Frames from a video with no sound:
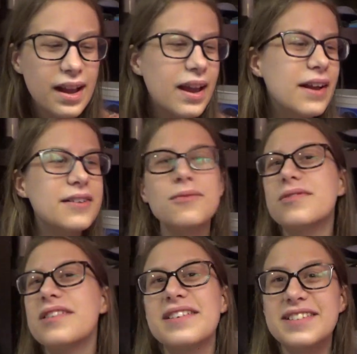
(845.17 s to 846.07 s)
And it
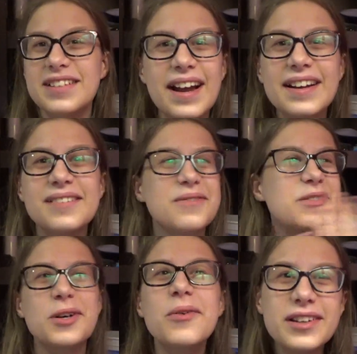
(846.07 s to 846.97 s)
was exciting,
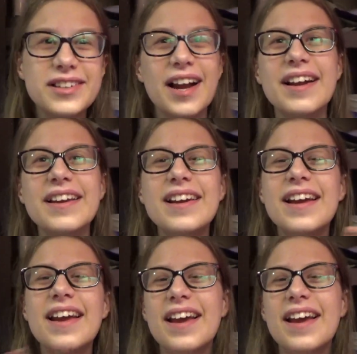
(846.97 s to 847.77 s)
so exciting.